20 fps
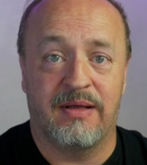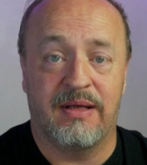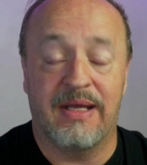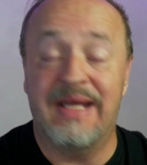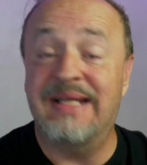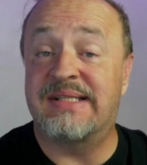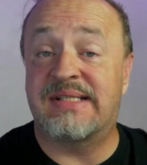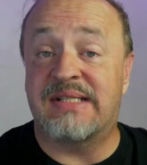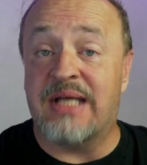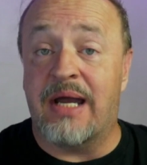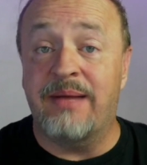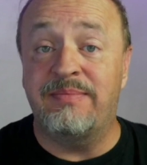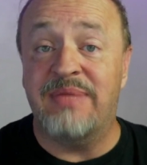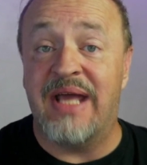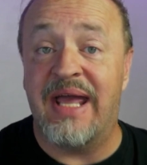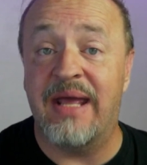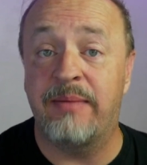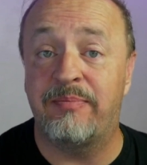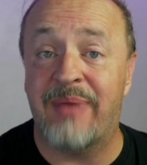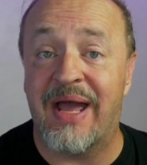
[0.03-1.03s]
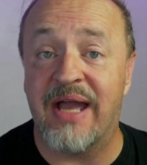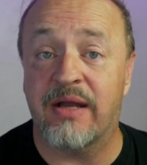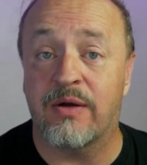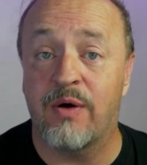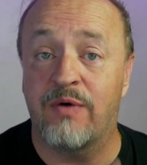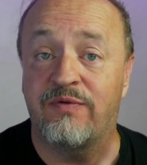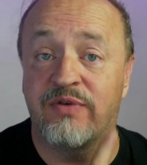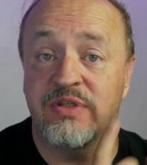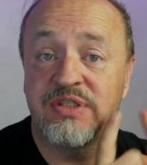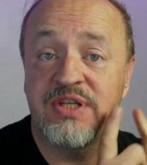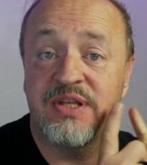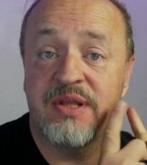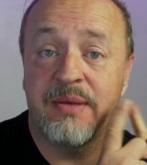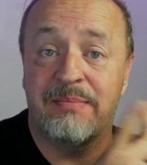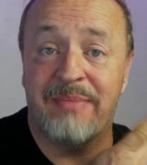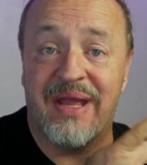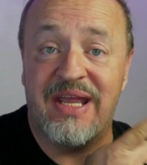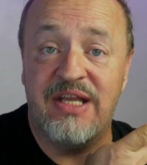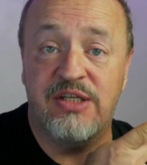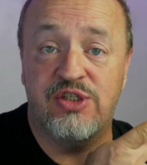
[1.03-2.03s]
it's time to head back over to the
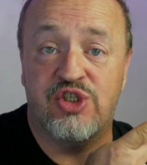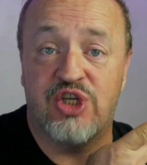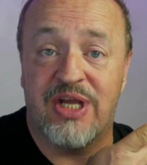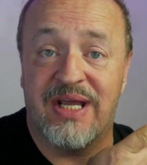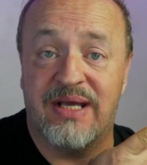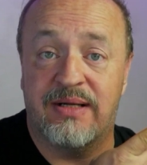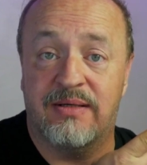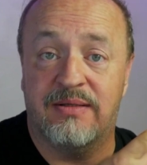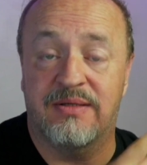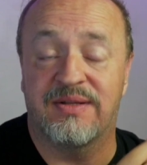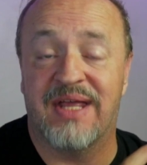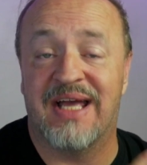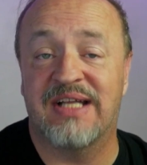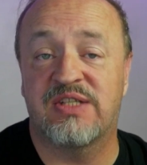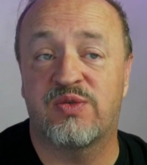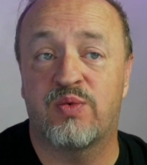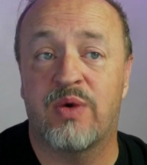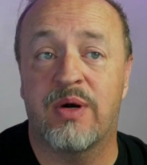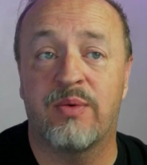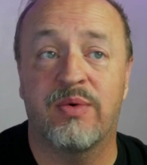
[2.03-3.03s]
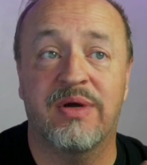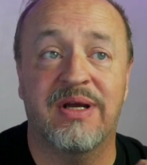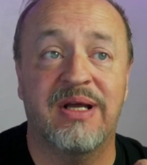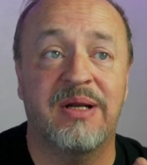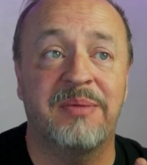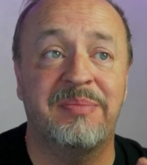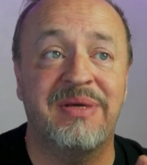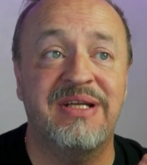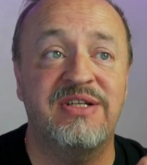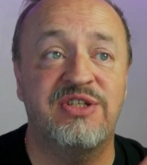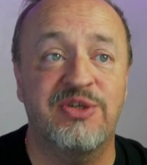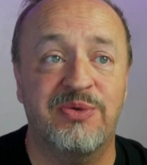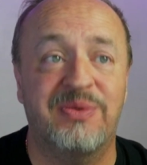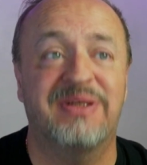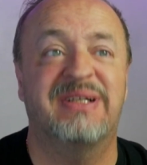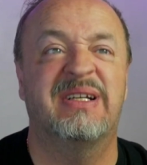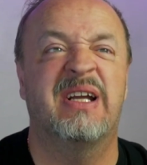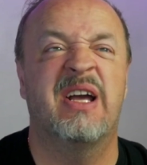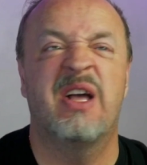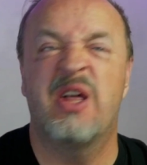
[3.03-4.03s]
main channel. That's where we're going to be
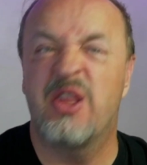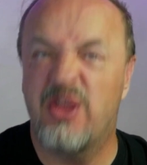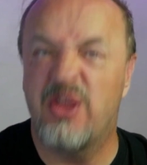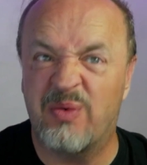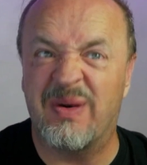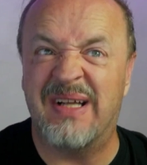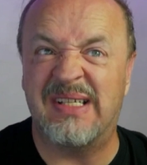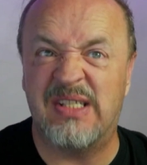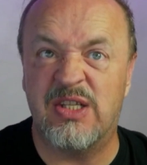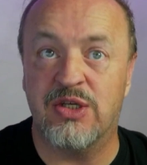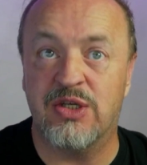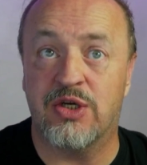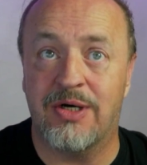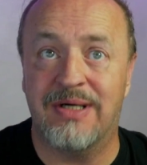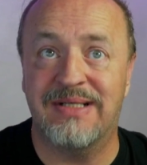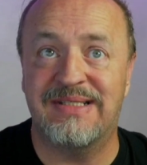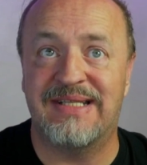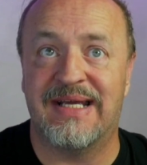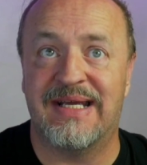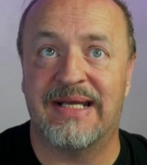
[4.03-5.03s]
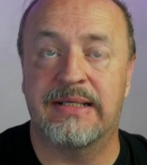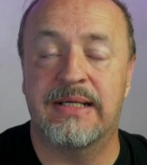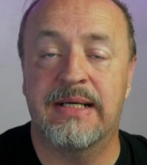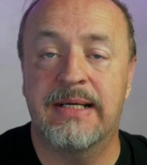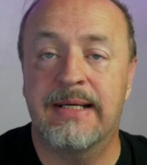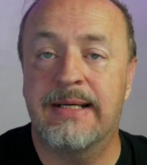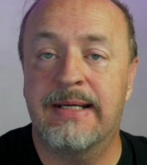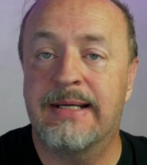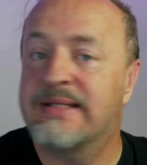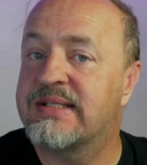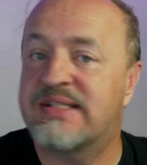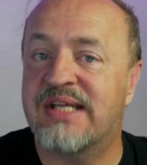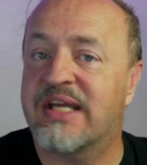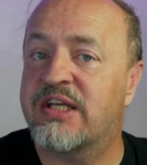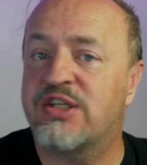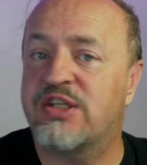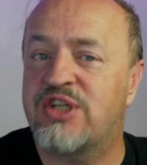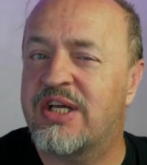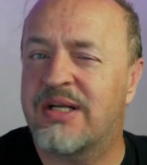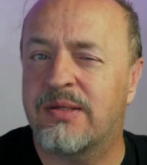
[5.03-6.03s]
doing the rest of the content. The
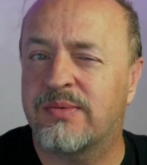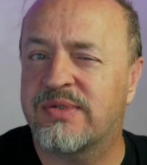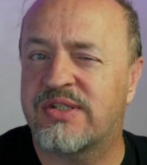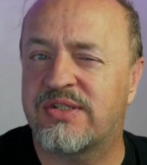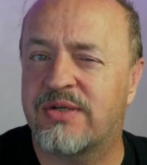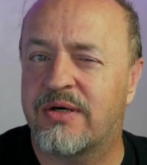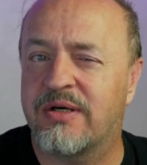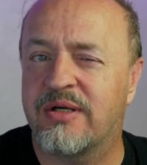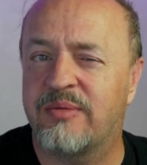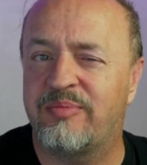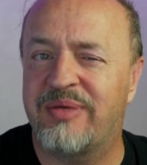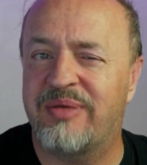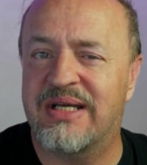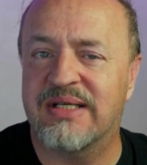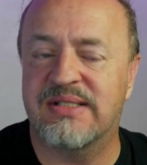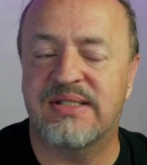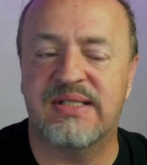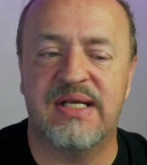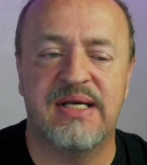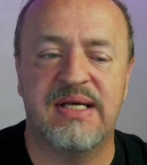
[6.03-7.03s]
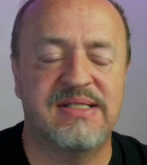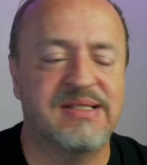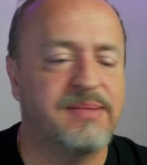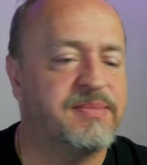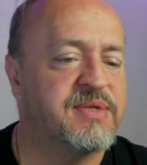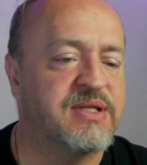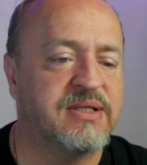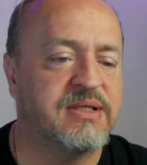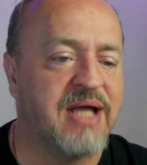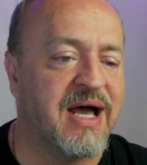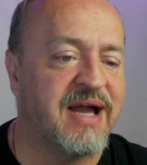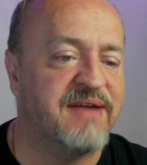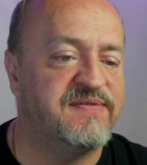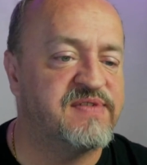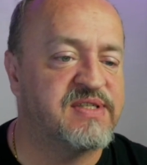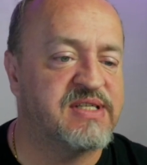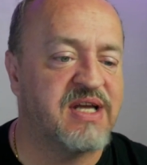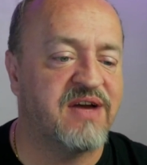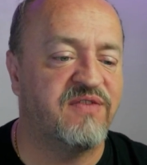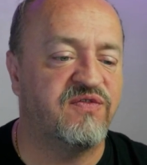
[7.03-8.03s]
second channel was started because some of the live
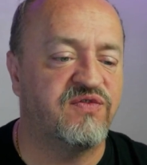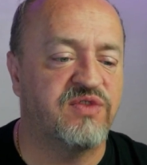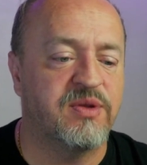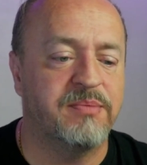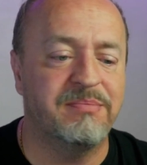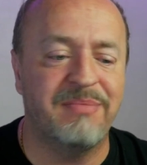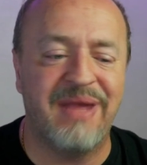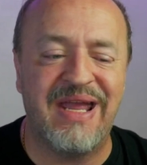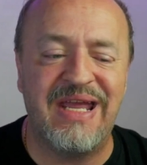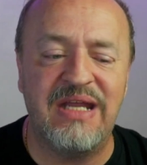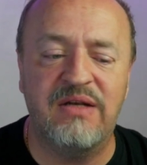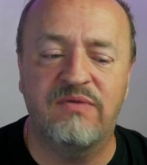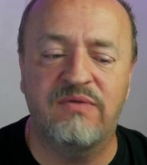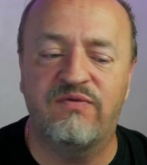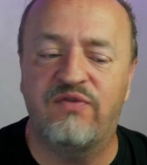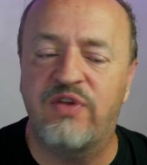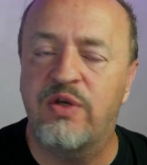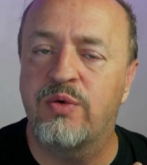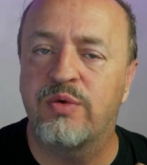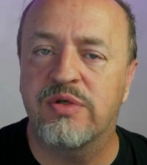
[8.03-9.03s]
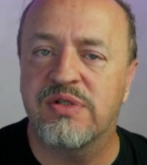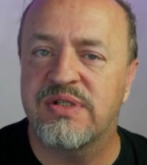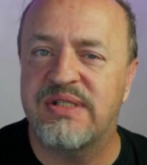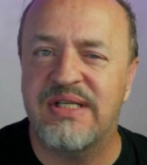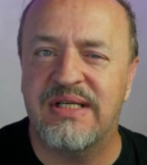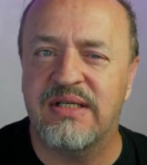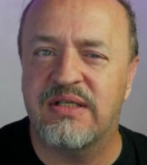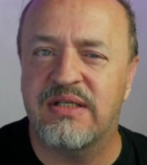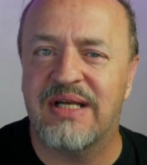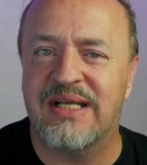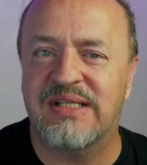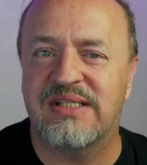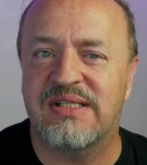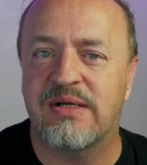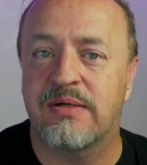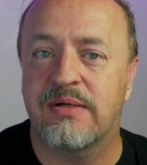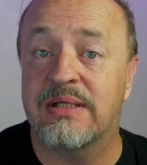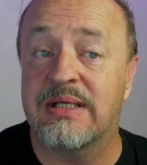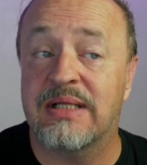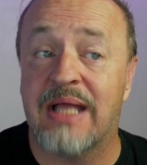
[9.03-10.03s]
stuff, the main viewers didn't
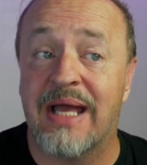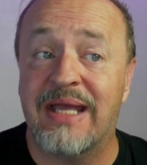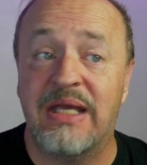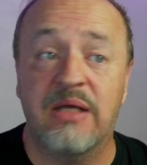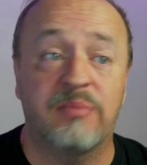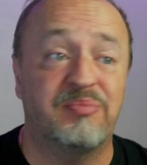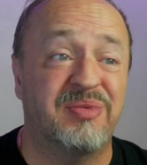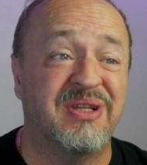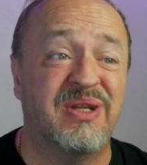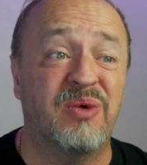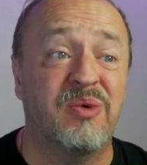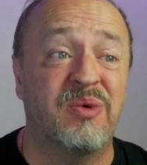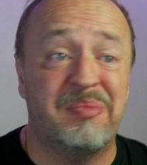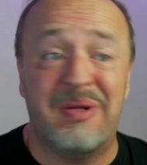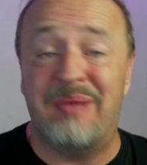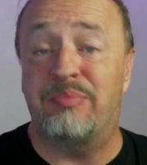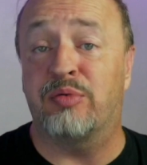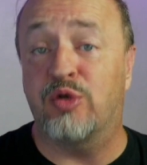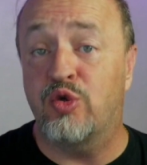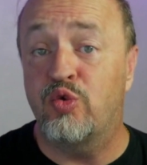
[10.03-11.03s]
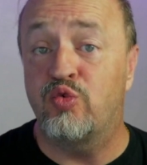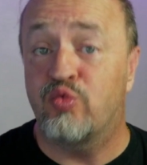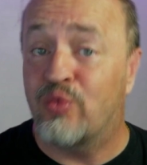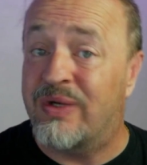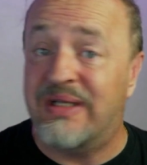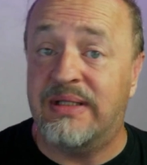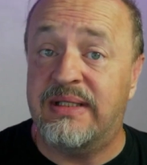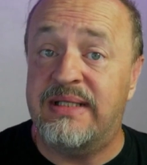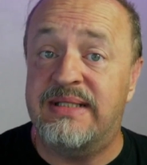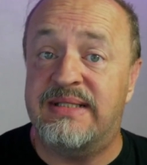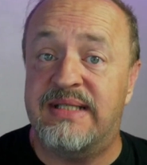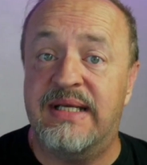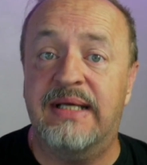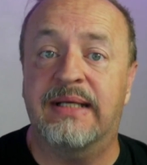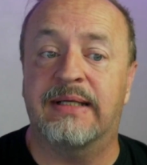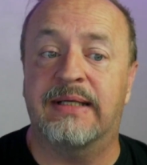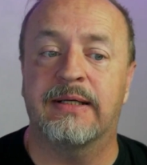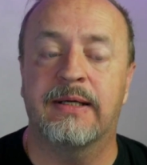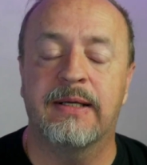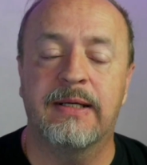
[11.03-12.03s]
necessarily like it, but there were people who really did.